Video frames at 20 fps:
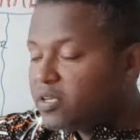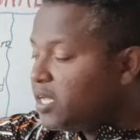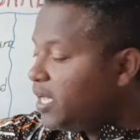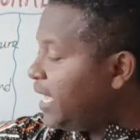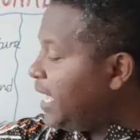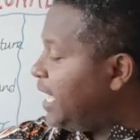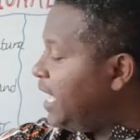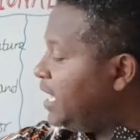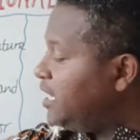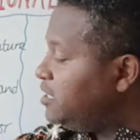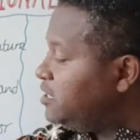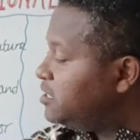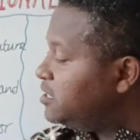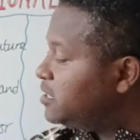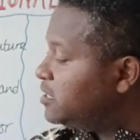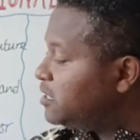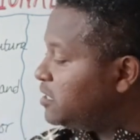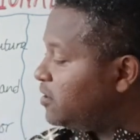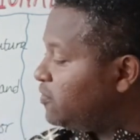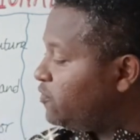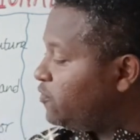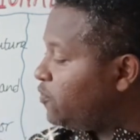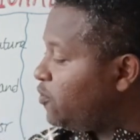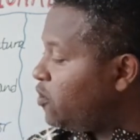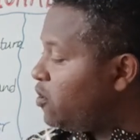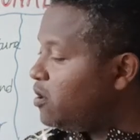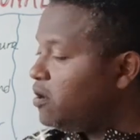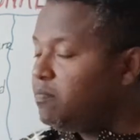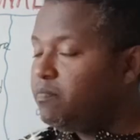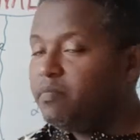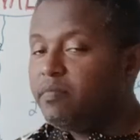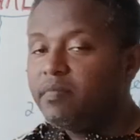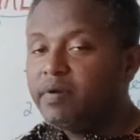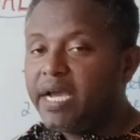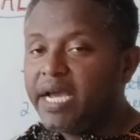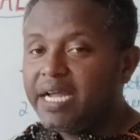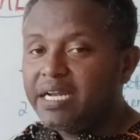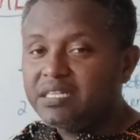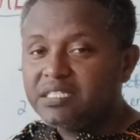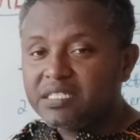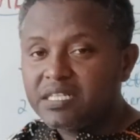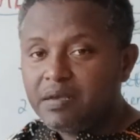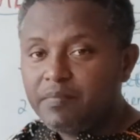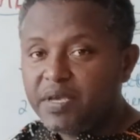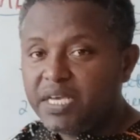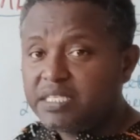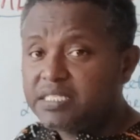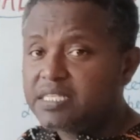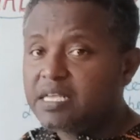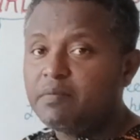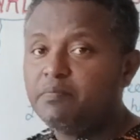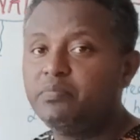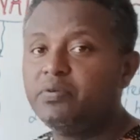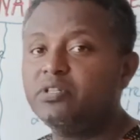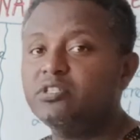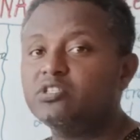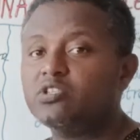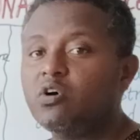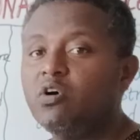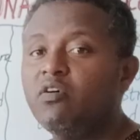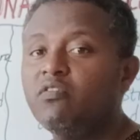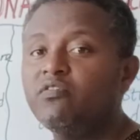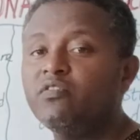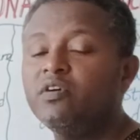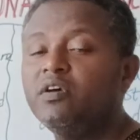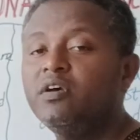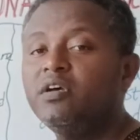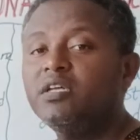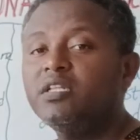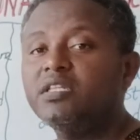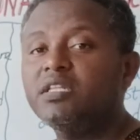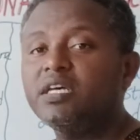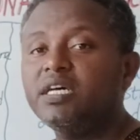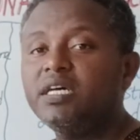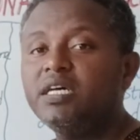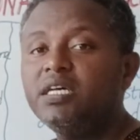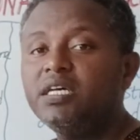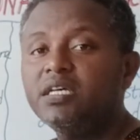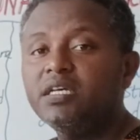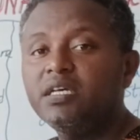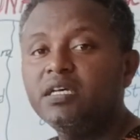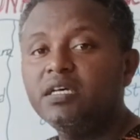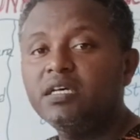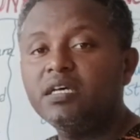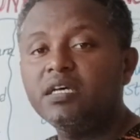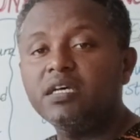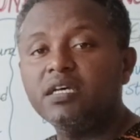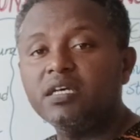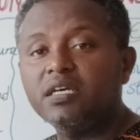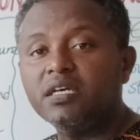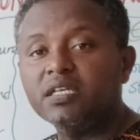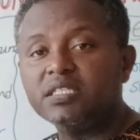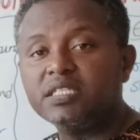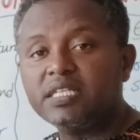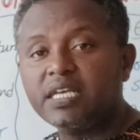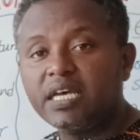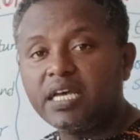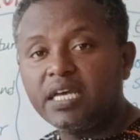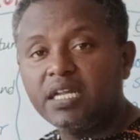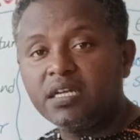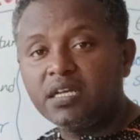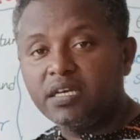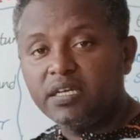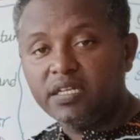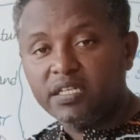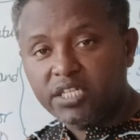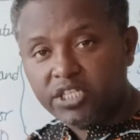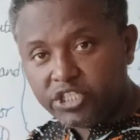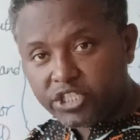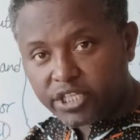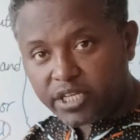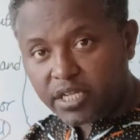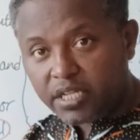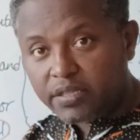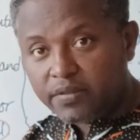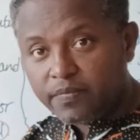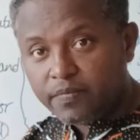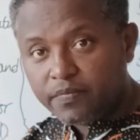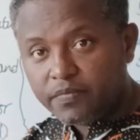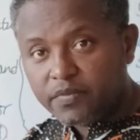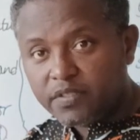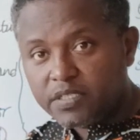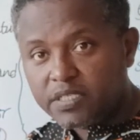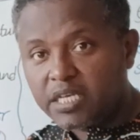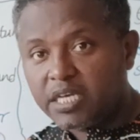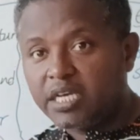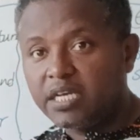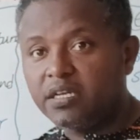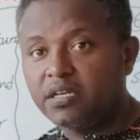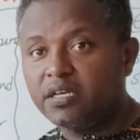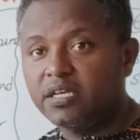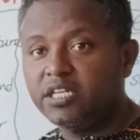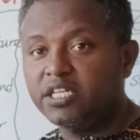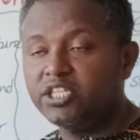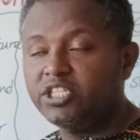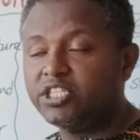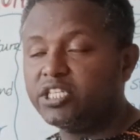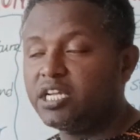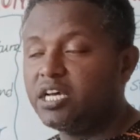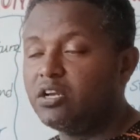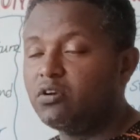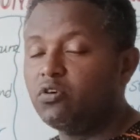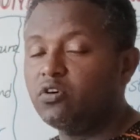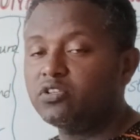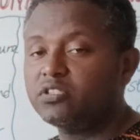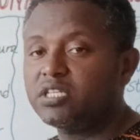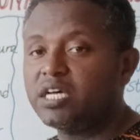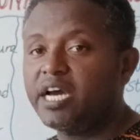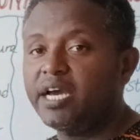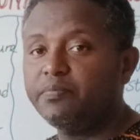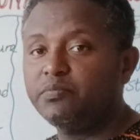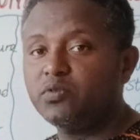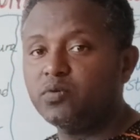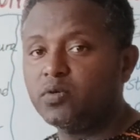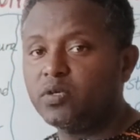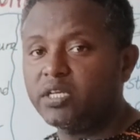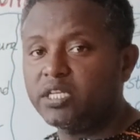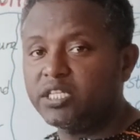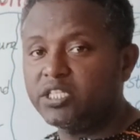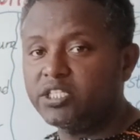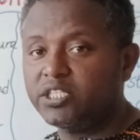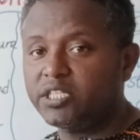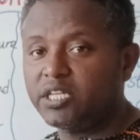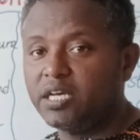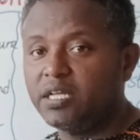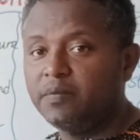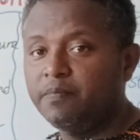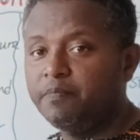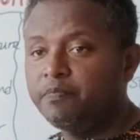and the form and some examples of the second conditional or type 2 conditional.